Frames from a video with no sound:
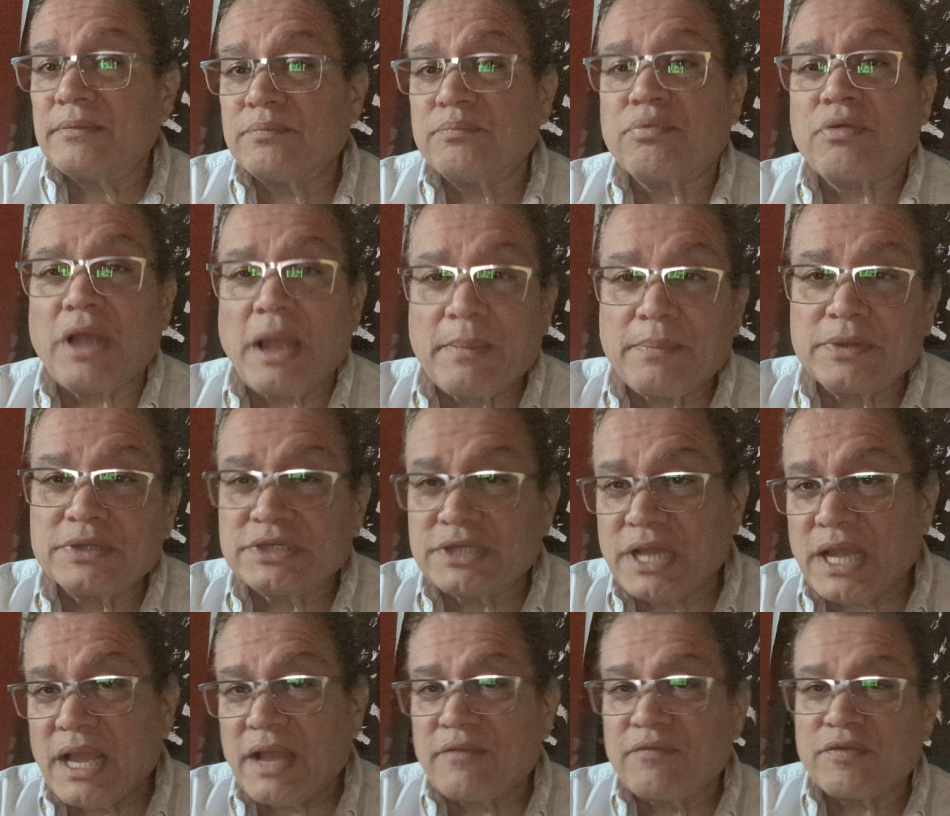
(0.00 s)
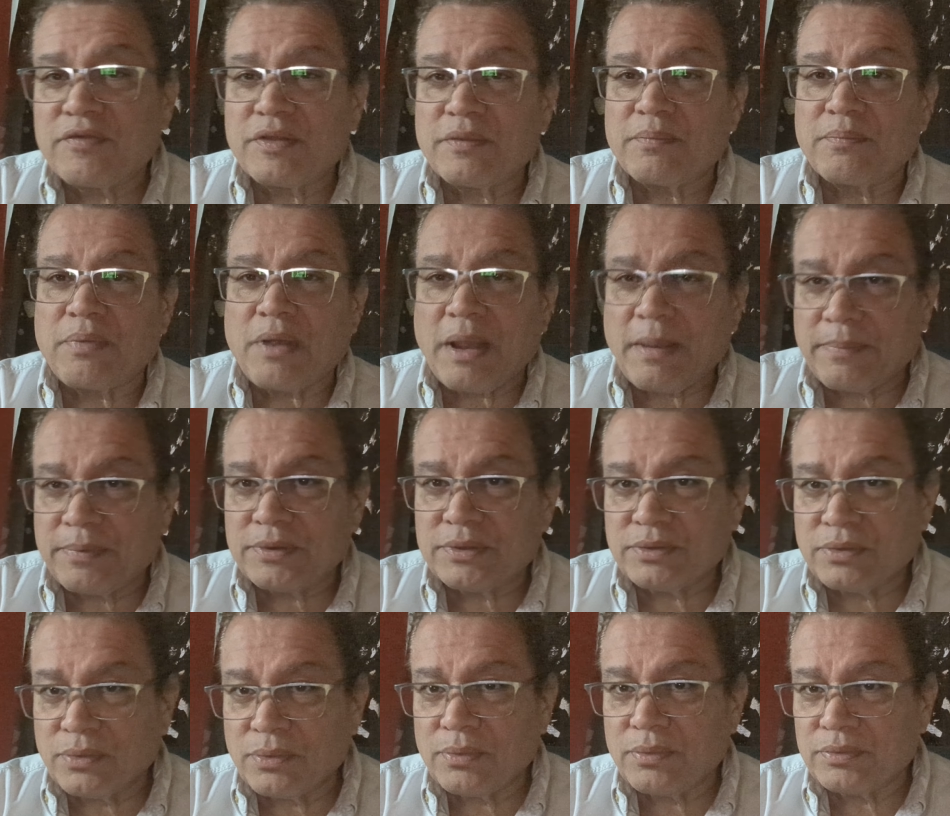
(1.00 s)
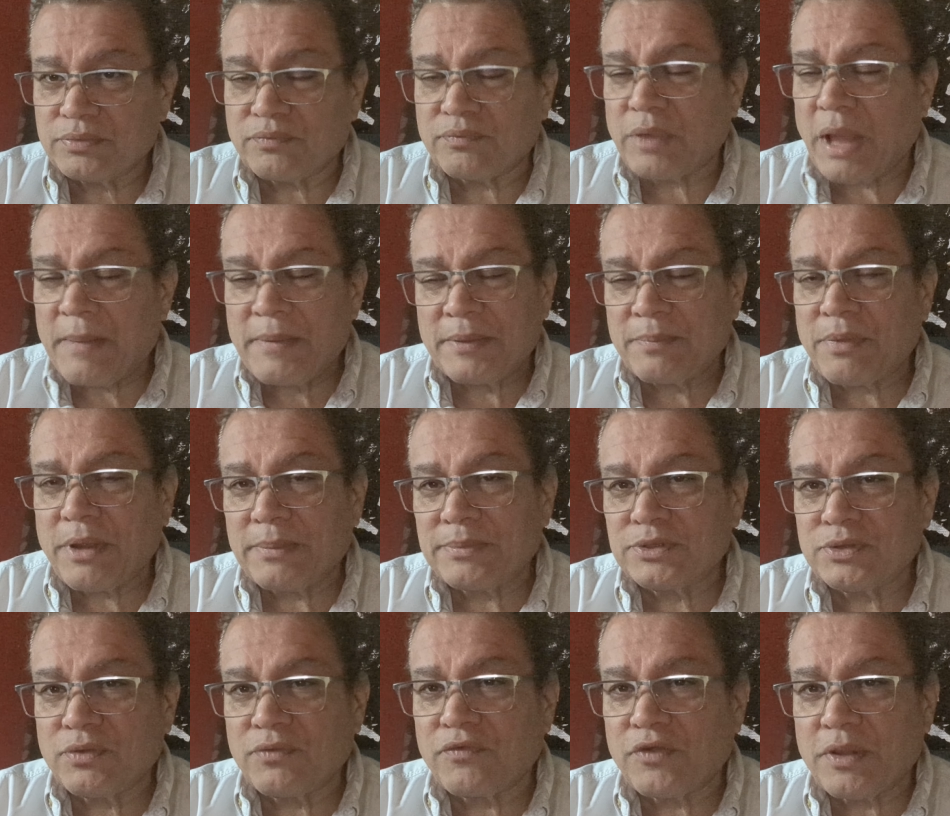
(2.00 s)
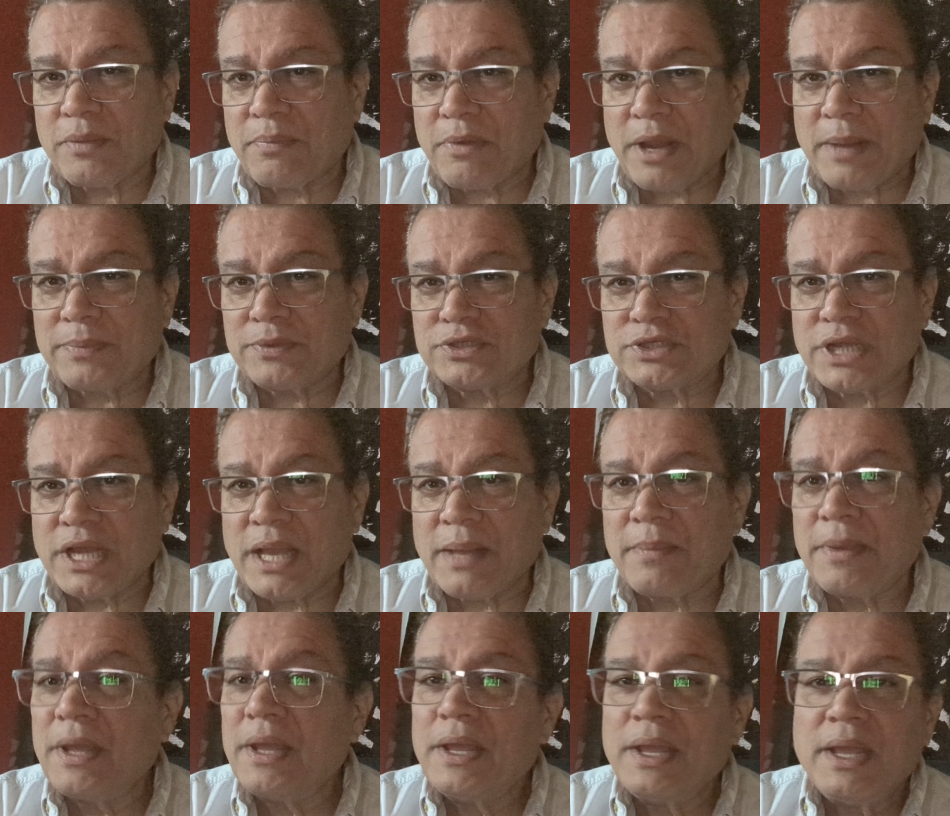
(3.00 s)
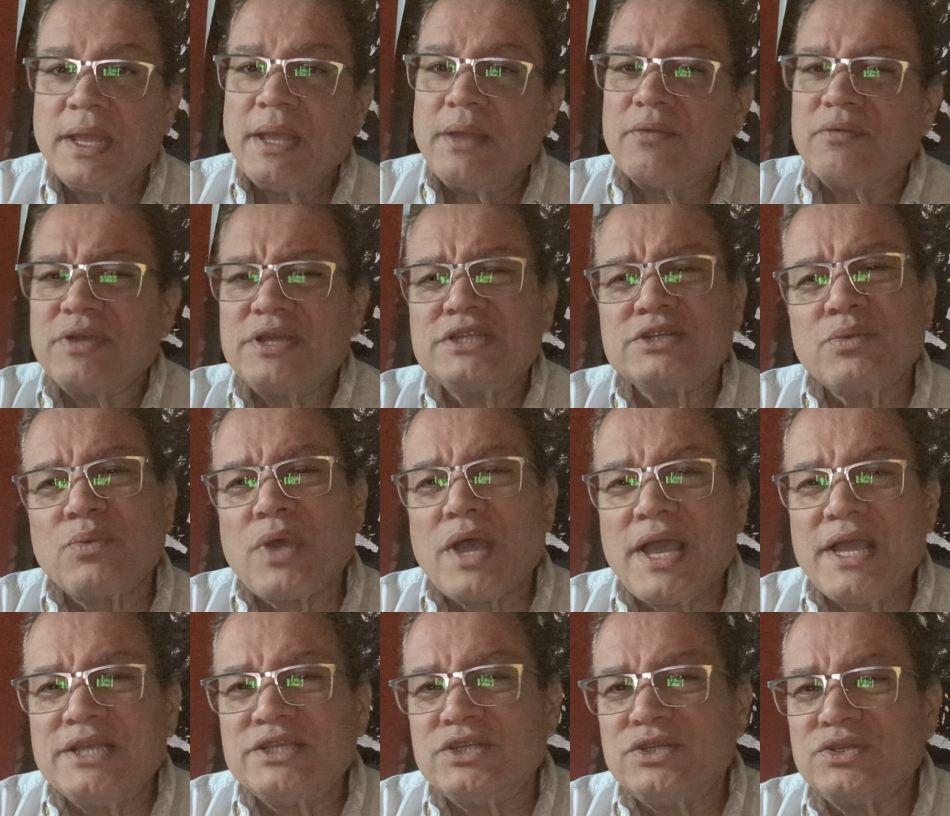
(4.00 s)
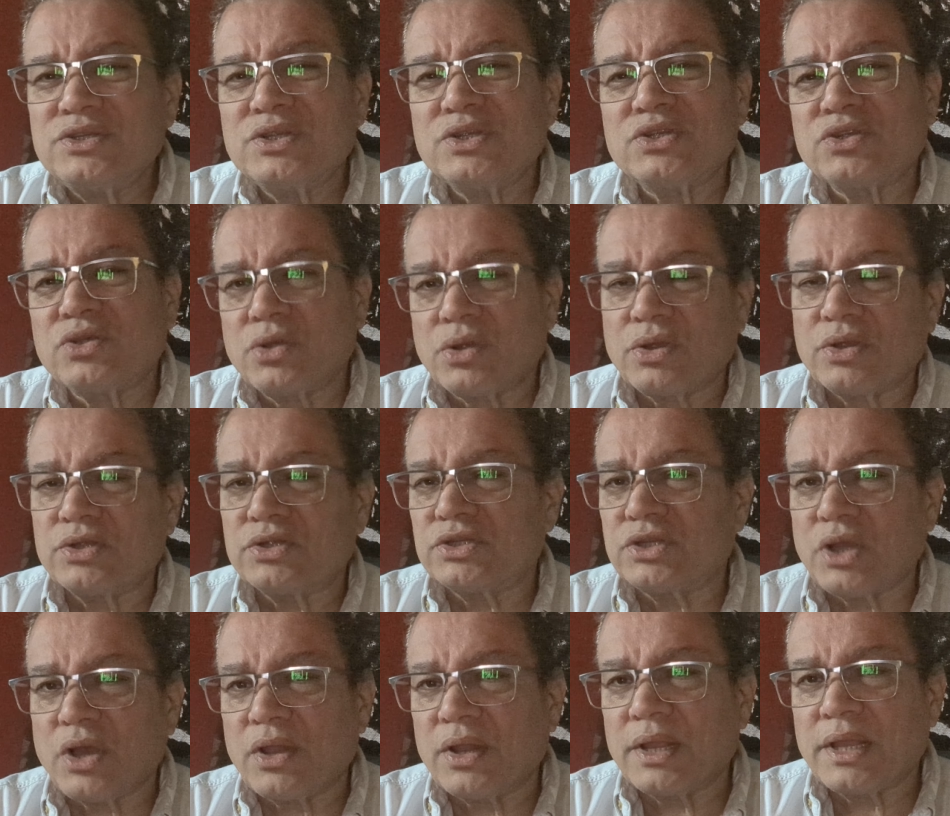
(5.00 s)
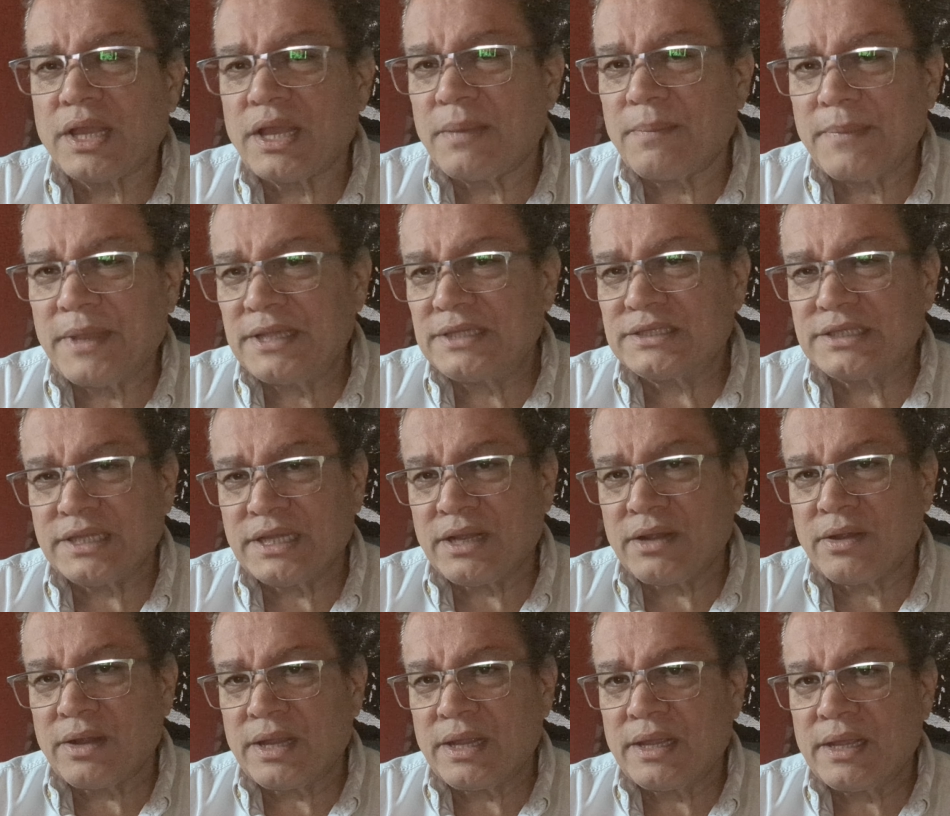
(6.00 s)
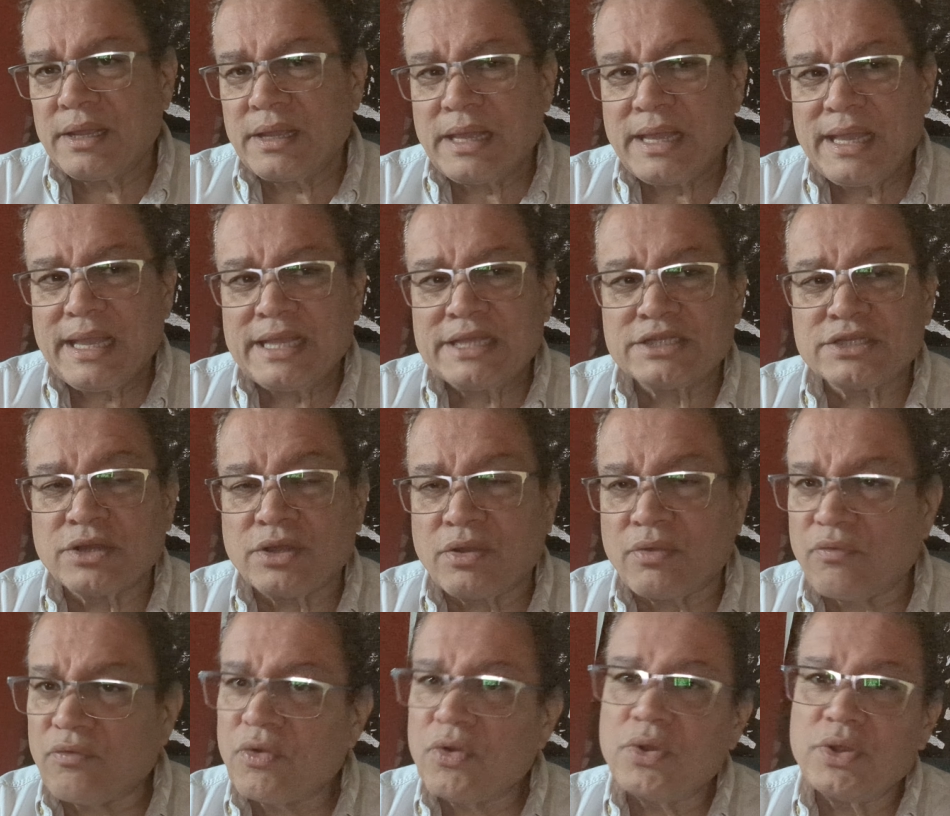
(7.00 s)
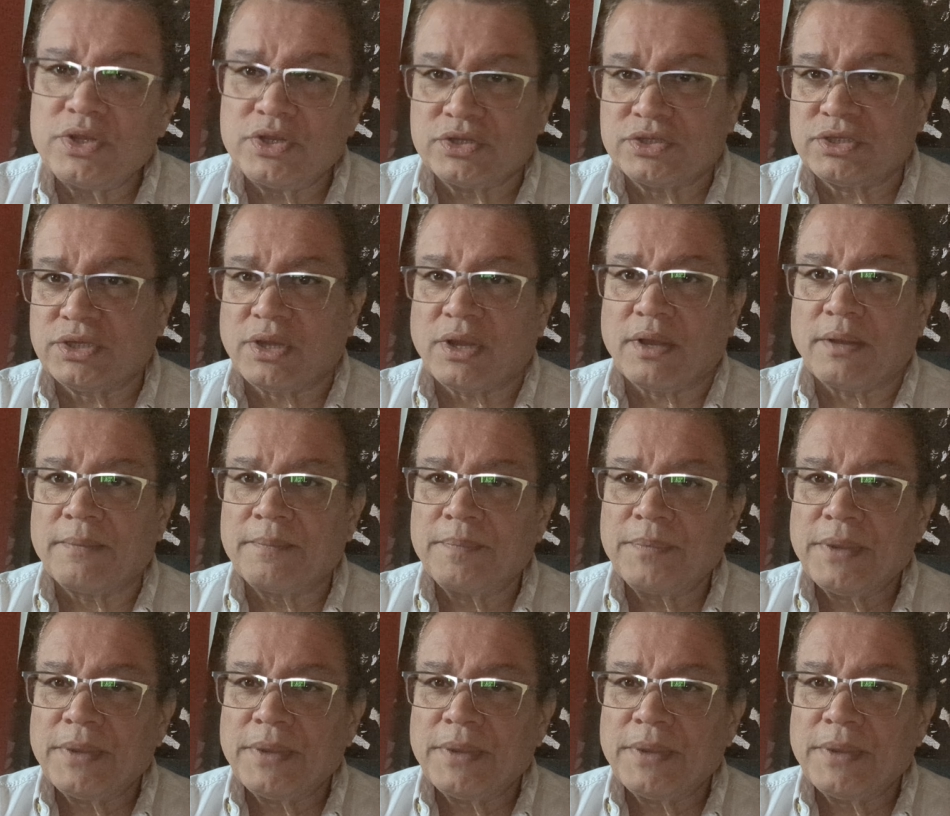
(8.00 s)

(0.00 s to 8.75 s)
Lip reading: Proper job for the proper tool. Proper tool for the proper job. Reason why is using the circular saw to cut masonry is going to ruin your saw.